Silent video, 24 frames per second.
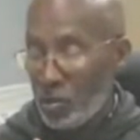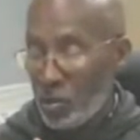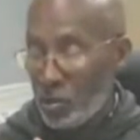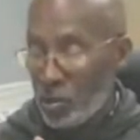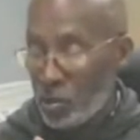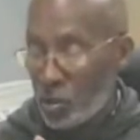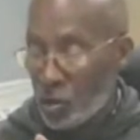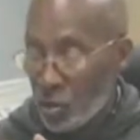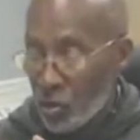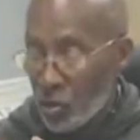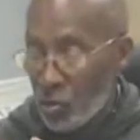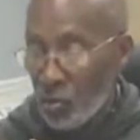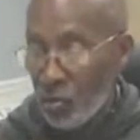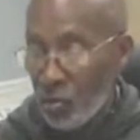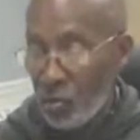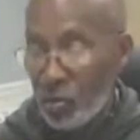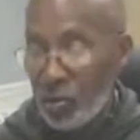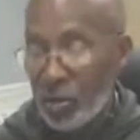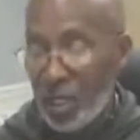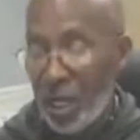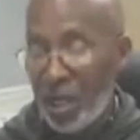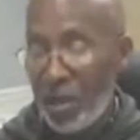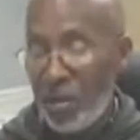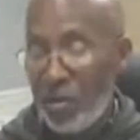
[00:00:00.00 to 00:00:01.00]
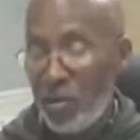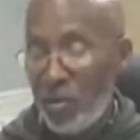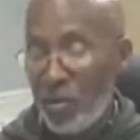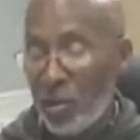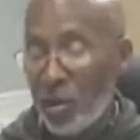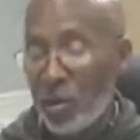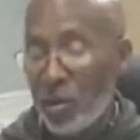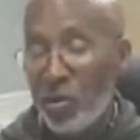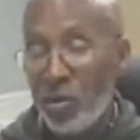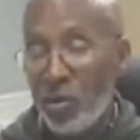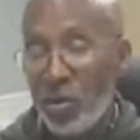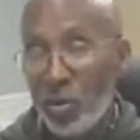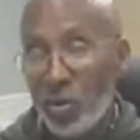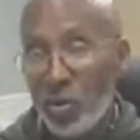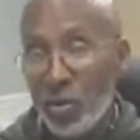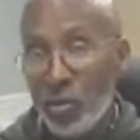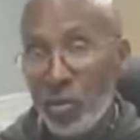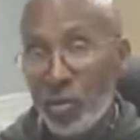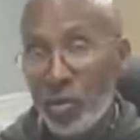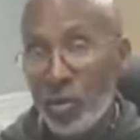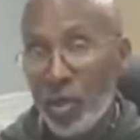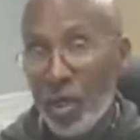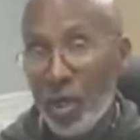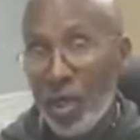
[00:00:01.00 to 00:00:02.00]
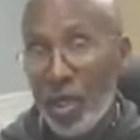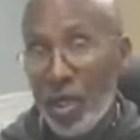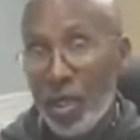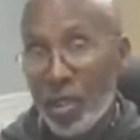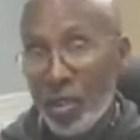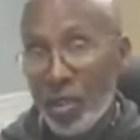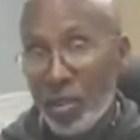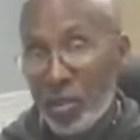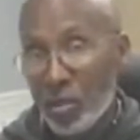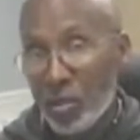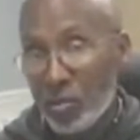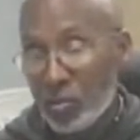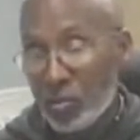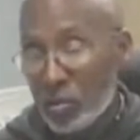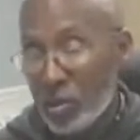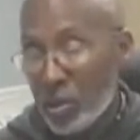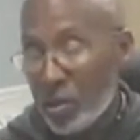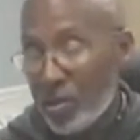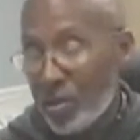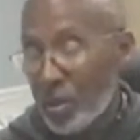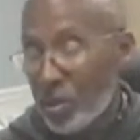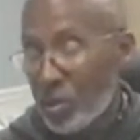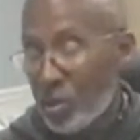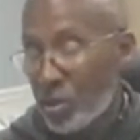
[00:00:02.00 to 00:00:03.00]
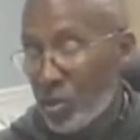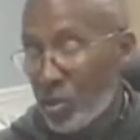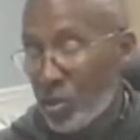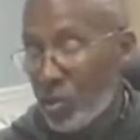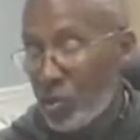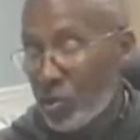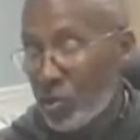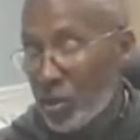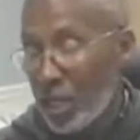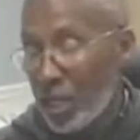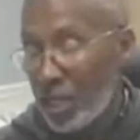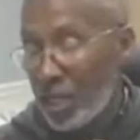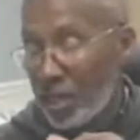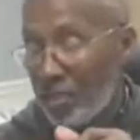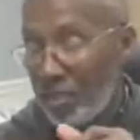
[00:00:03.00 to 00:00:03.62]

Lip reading: tools that you can use. And so some of the tools that they